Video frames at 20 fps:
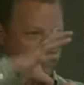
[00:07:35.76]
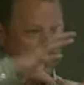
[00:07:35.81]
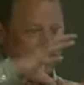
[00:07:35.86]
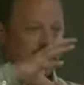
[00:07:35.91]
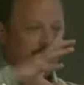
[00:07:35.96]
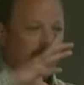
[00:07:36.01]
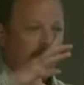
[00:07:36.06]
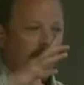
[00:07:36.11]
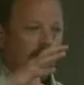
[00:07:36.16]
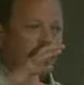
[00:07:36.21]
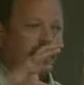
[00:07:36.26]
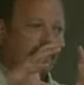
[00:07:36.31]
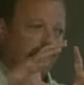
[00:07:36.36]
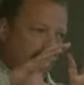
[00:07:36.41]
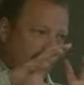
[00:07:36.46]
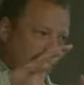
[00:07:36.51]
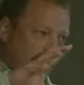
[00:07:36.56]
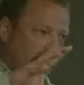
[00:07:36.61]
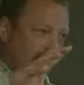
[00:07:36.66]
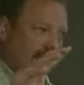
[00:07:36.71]
you don't want
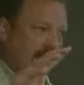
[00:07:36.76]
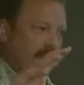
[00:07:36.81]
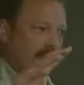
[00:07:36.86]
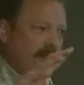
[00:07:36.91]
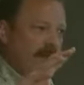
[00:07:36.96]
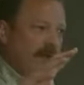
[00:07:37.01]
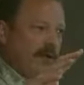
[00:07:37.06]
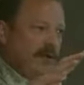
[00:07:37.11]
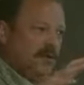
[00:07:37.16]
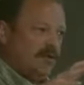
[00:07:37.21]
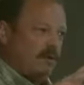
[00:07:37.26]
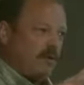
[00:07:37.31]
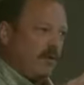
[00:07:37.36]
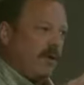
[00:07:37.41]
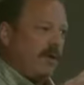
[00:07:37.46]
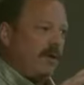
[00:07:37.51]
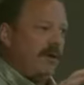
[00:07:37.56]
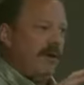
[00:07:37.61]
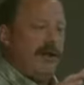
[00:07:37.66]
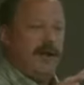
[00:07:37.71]
a lot of the adjoining